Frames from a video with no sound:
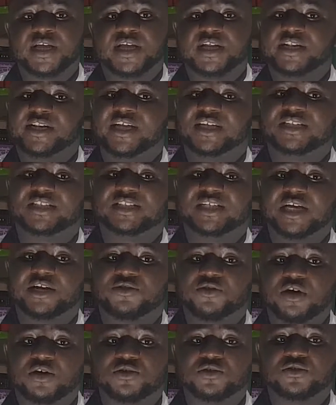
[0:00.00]
The
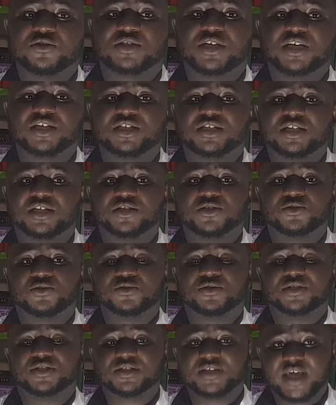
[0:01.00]
general notation is
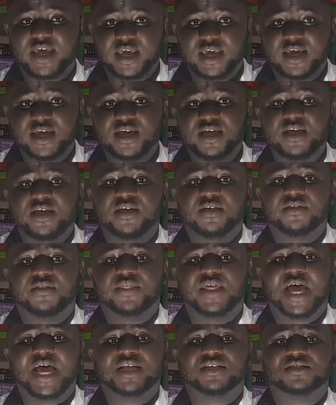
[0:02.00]
to say
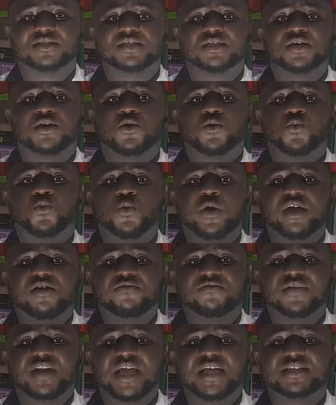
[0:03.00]
that
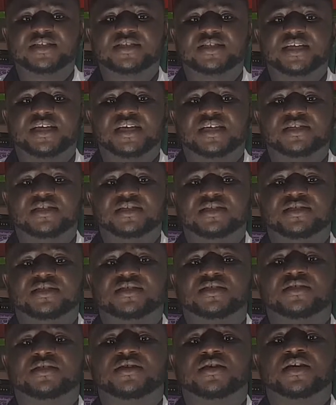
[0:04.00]
wavelength
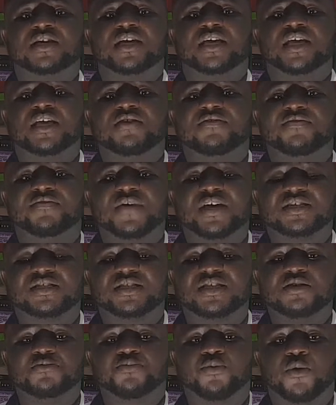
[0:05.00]
is
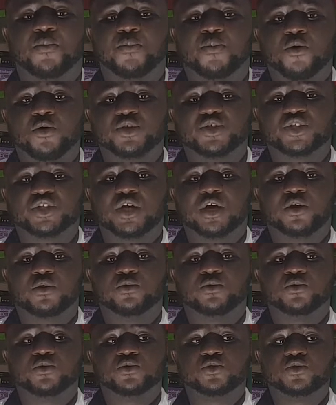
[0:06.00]
inversely proportional
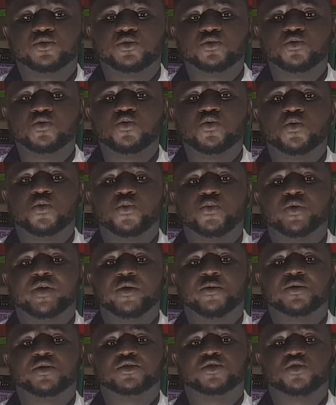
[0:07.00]
to
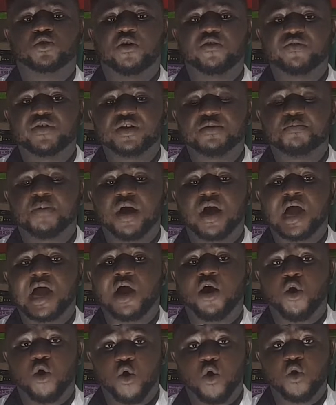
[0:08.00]
the resolving
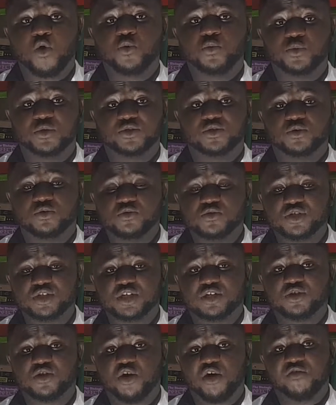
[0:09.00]
power or
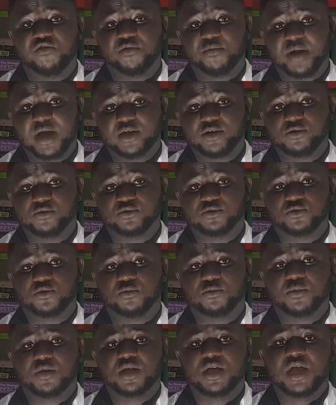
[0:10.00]
resolution of a microscope.
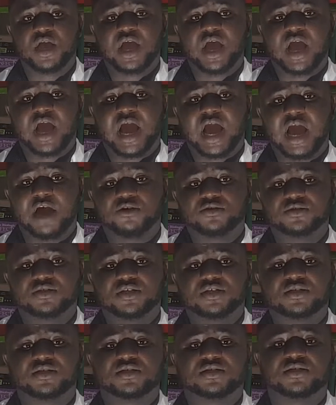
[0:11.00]
How is
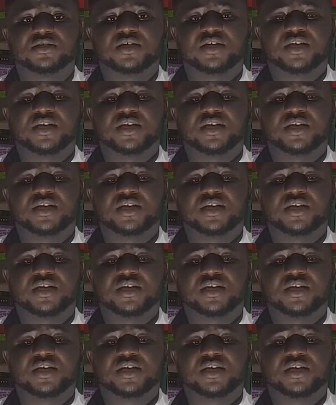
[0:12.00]
this